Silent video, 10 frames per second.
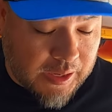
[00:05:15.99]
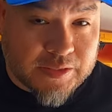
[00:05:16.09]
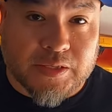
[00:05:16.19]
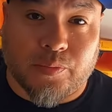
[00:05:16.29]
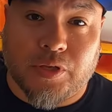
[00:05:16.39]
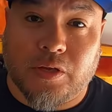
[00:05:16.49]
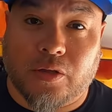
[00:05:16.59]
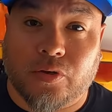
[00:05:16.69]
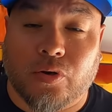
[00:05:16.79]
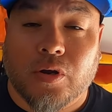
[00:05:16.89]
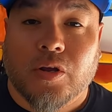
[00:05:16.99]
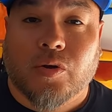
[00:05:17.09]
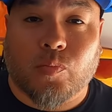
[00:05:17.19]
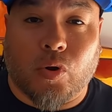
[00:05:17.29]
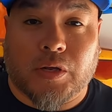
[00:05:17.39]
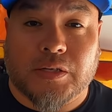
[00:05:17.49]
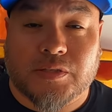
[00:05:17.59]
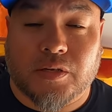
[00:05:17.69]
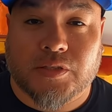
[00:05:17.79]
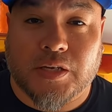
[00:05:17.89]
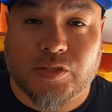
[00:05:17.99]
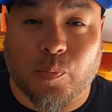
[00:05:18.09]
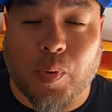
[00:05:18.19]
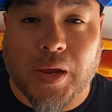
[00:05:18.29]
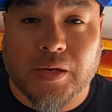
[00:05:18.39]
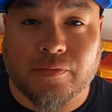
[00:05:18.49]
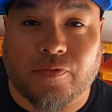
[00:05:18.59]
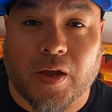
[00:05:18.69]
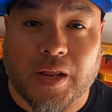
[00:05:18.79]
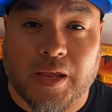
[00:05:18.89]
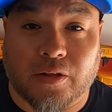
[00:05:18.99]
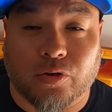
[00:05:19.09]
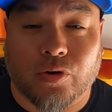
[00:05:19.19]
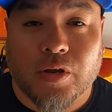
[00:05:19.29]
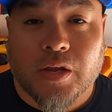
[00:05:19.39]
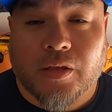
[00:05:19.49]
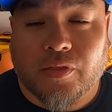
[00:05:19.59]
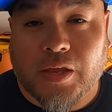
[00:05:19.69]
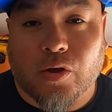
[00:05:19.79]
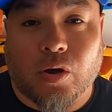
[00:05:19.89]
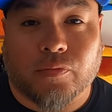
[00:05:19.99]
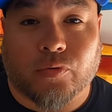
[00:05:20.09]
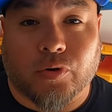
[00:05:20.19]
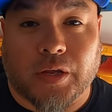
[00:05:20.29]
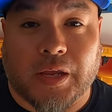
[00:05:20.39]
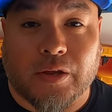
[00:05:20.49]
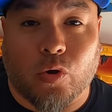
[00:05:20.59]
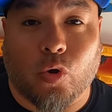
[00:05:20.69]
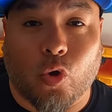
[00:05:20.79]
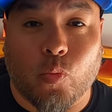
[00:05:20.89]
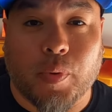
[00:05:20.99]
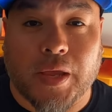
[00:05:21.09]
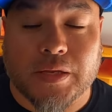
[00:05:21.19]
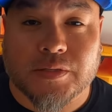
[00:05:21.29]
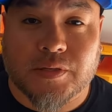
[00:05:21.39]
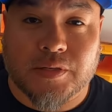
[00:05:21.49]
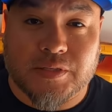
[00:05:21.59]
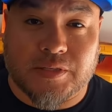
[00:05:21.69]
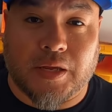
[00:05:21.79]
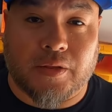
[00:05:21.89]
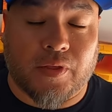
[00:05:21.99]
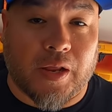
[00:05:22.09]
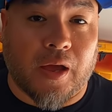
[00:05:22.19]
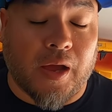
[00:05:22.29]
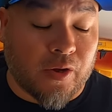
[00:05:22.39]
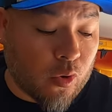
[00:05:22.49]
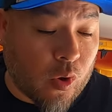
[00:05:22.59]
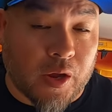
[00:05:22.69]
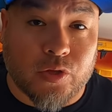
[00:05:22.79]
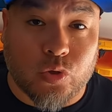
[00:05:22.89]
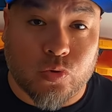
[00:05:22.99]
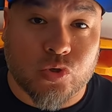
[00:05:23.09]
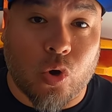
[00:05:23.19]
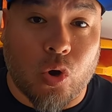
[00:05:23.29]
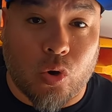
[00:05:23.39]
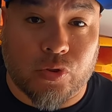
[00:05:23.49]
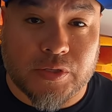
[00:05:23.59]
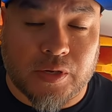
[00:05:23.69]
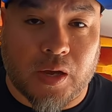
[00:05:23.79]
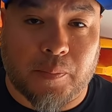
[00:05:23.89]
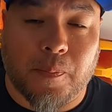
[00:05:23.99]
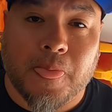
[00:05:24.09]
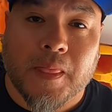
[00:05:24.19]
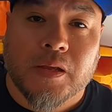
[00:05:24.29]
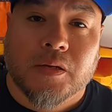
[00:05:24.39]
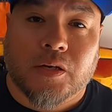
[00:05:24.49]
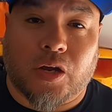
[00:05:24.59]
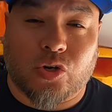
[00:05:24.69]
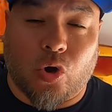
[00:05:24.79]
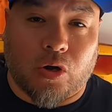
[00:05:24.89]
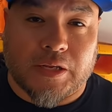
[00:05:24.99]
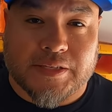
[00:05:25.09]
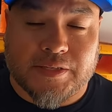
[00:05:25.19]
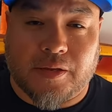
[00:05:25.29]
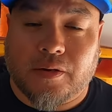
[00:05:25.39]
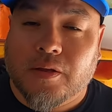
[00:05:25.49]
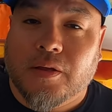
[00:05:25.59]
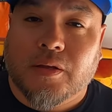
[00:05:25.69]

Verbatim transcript: And some of the other markets, such as a Bite and Fight Angler, they offer a oil-based scent that I know I use all the time, a garlic scent.